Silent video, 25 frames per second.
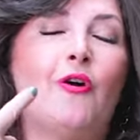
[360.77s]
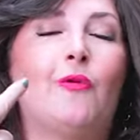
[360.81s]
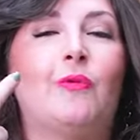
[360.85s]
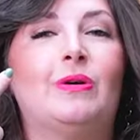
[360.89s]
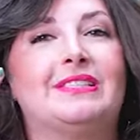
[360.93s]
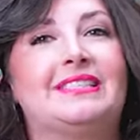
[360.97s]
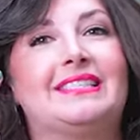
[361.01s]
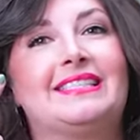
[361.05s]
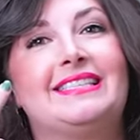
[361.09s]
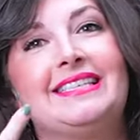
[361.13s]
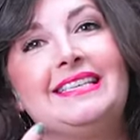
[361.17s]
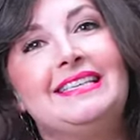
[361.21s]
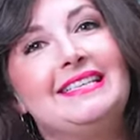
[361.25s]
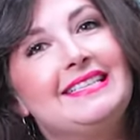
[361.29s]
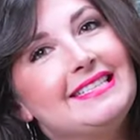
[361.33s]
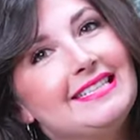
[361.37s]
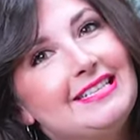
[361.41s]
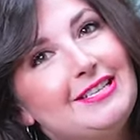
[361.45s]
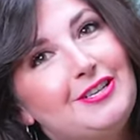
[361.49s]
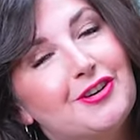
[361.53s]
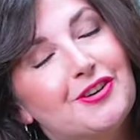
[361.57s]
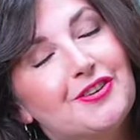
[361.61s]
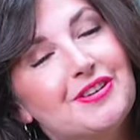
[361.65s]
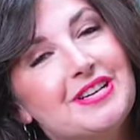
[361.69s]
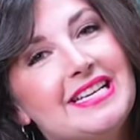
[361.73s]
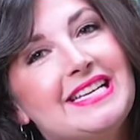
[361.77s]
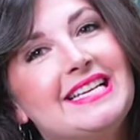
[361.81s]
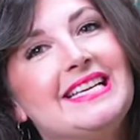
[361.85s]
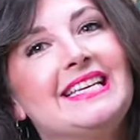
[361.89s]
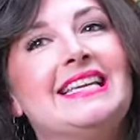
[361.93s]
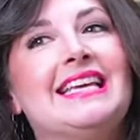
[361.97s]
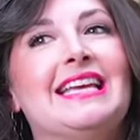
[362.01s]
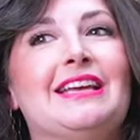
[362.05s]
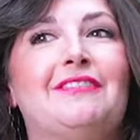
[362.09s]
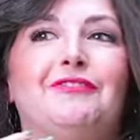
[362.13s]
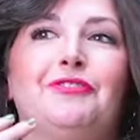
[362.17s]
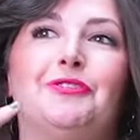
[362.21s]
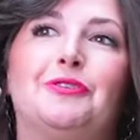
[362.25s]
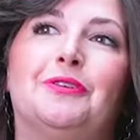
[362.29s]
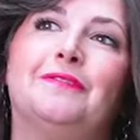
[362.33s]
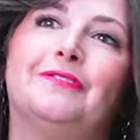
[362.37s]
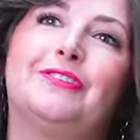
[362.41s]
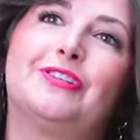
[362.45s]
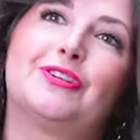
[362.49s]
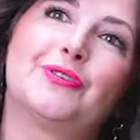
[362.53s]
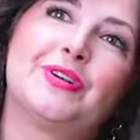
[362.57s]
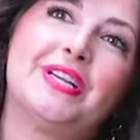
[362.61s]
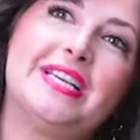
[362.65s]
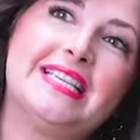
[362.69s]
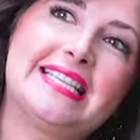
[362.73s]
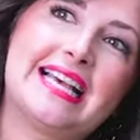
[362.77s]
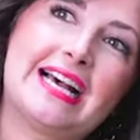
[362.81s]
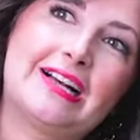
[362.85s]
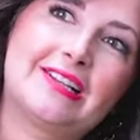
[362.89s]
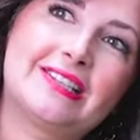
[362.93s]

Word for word: what season you're in, if you have trees